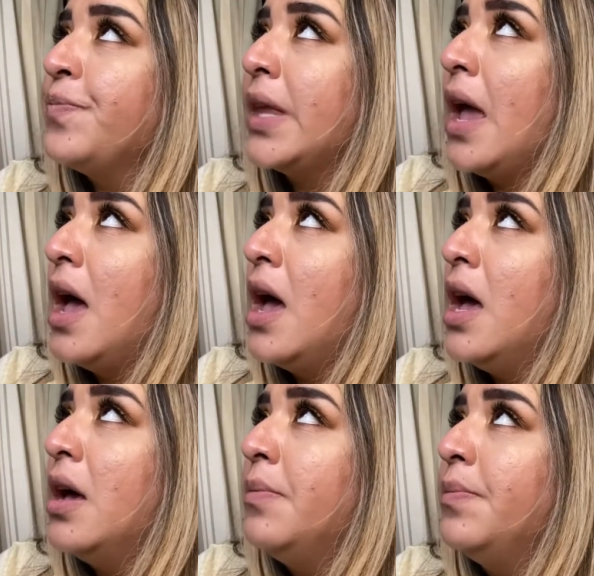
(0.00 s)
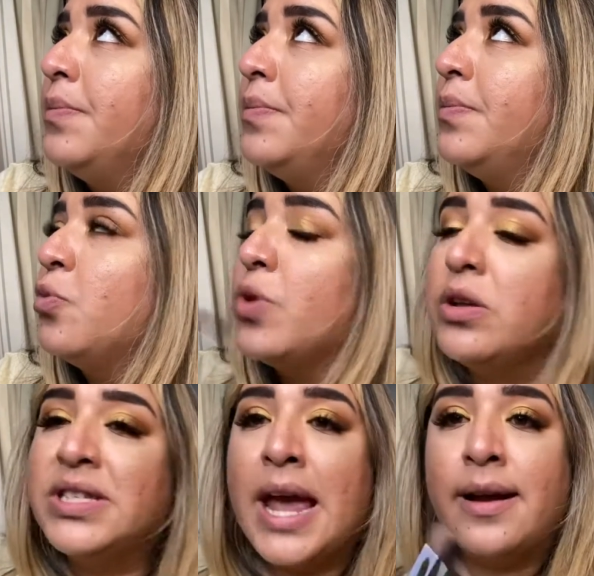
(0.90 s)

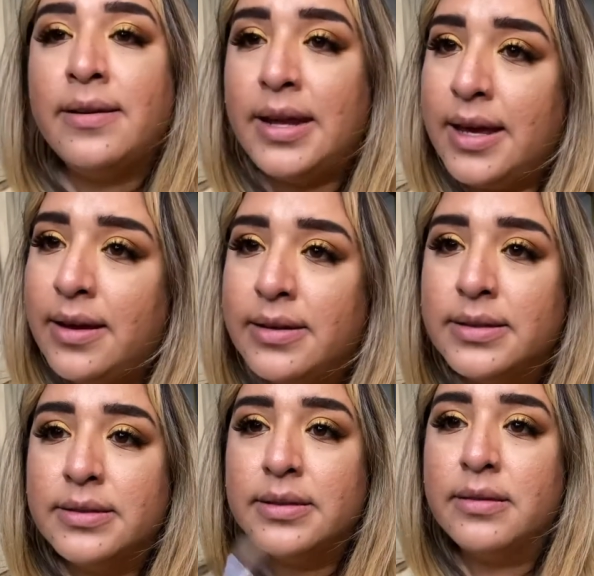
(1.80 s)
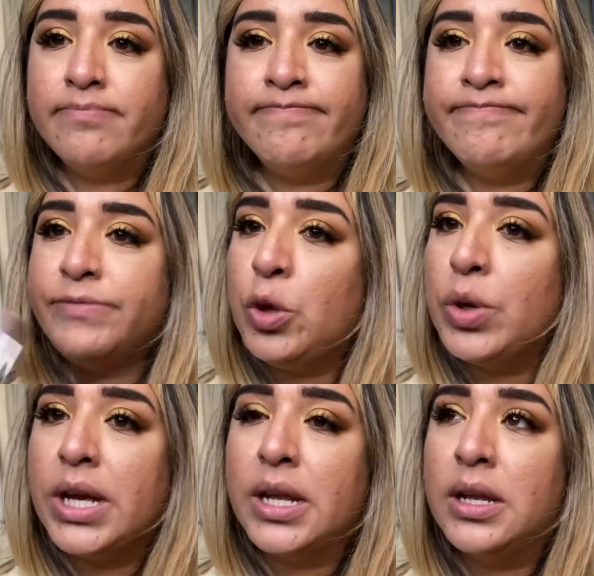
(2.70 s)
Real Techniques. You
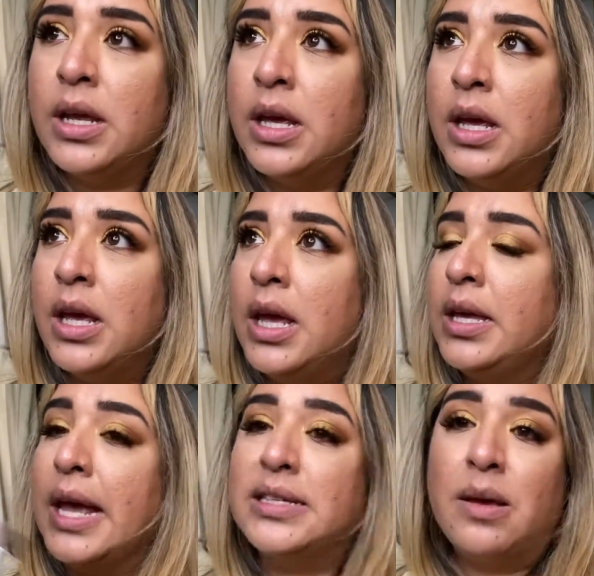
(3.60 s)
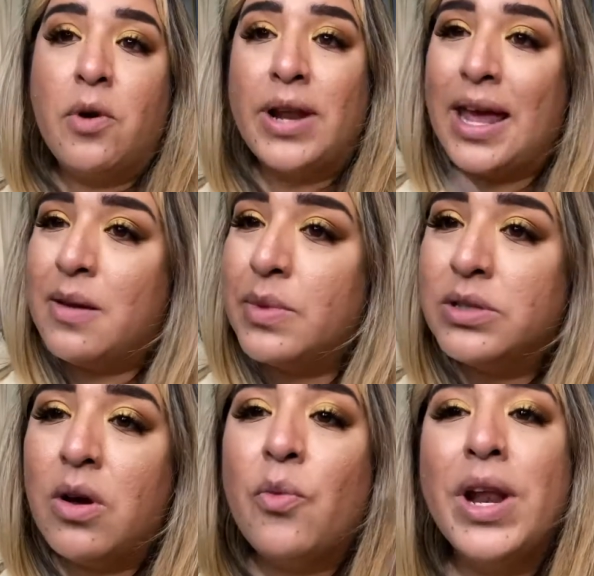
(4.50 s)
can get some on
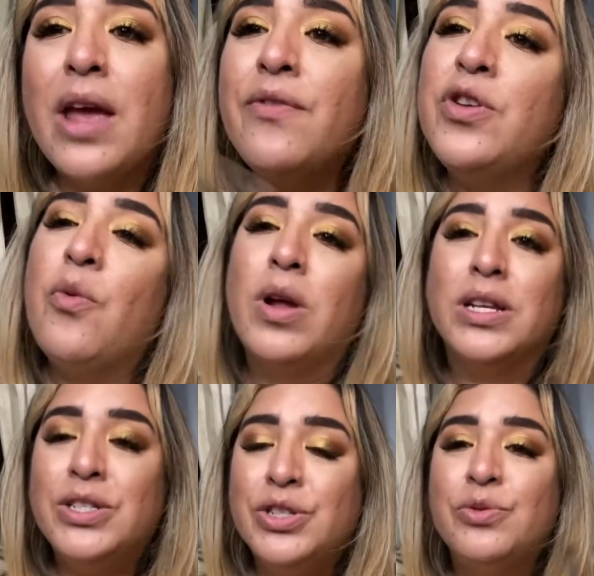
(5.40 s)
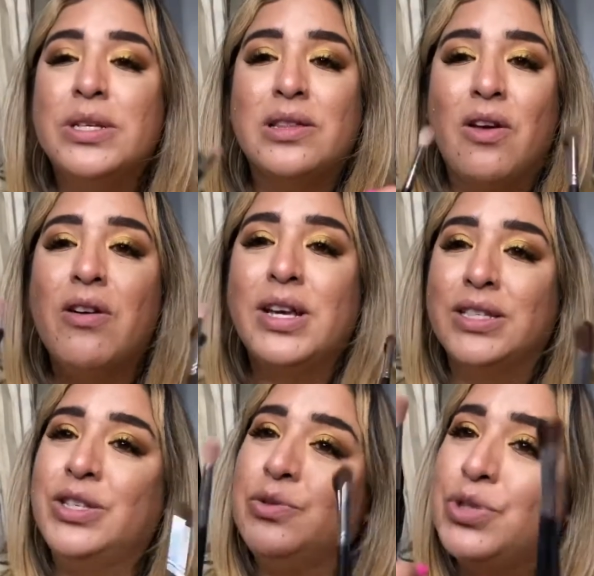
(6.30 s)
Amazon, whatever you want to do, as long
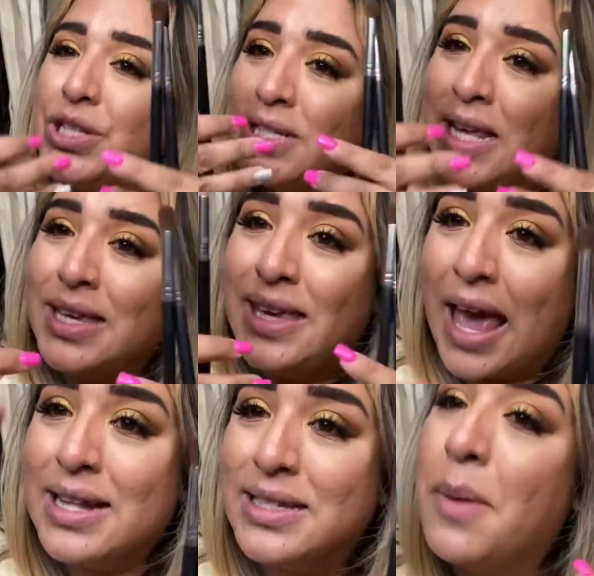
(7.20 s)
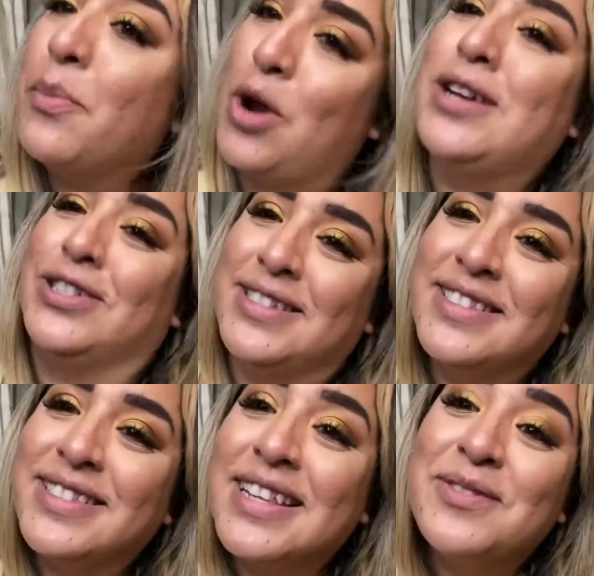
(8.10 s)
as you just get some
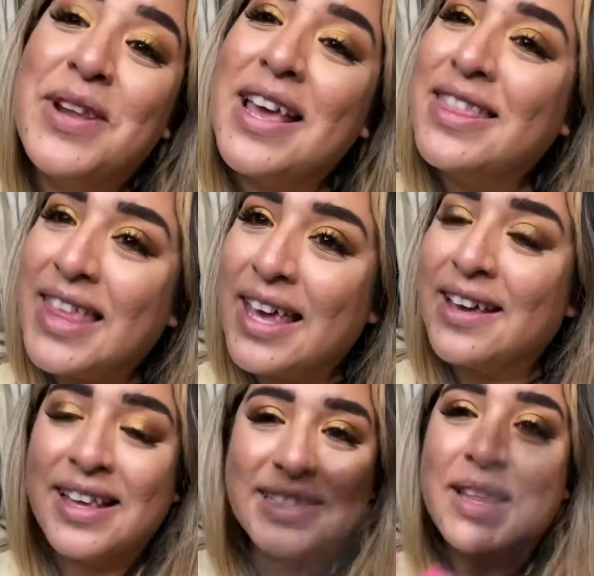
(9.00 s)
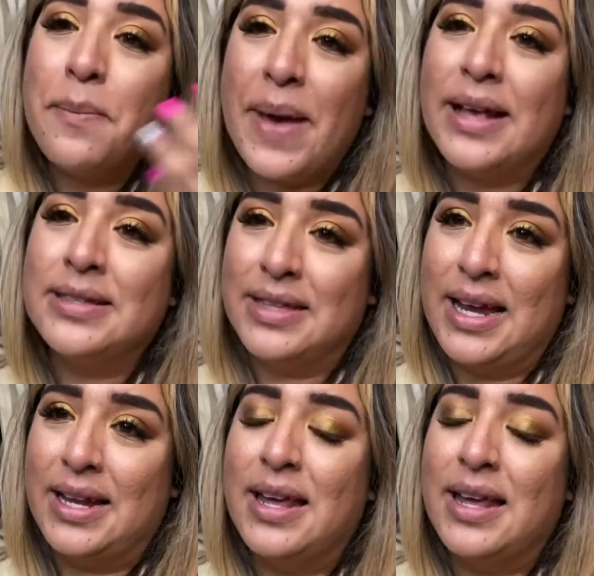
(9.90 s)
brushes. That's what I think is the best thing.